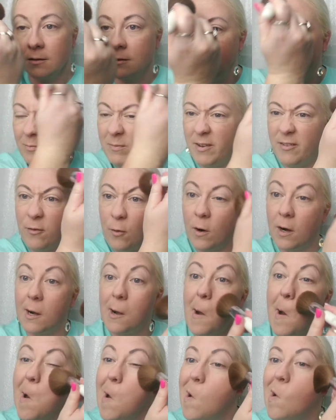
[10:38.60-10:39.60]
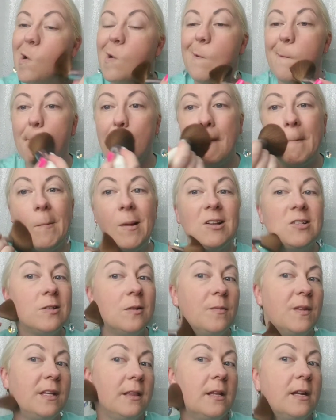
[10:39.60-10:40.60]
before. That's
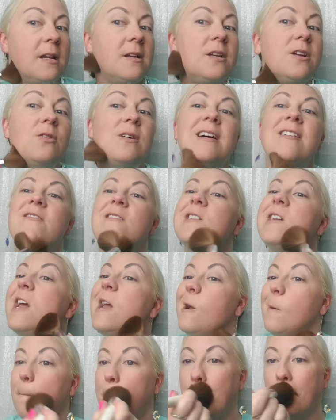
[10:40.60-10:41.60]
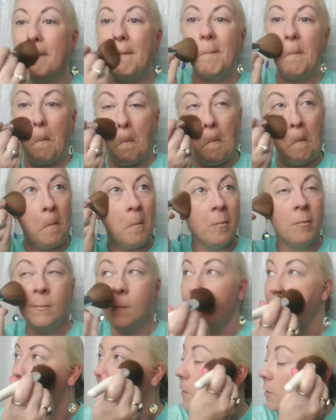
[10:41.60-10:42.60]
something that I do every day.
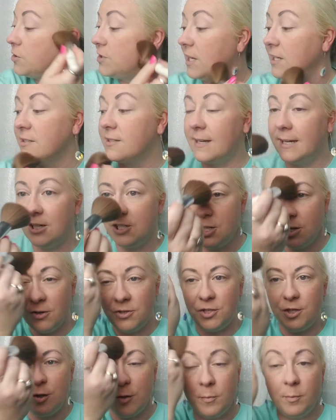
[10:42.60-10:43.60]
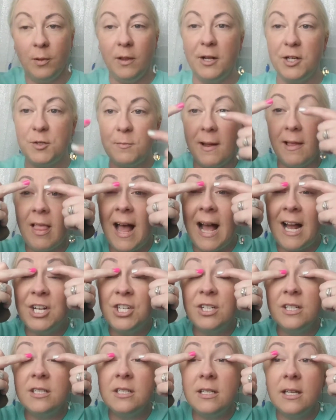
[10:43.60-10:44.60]
Those things that I showed you, plus my lash
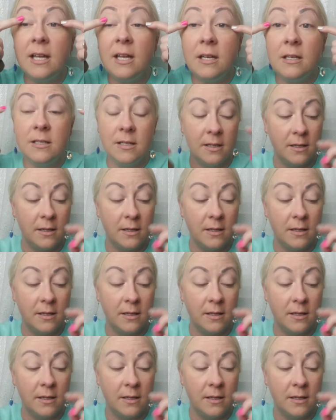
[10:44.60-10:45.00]
extend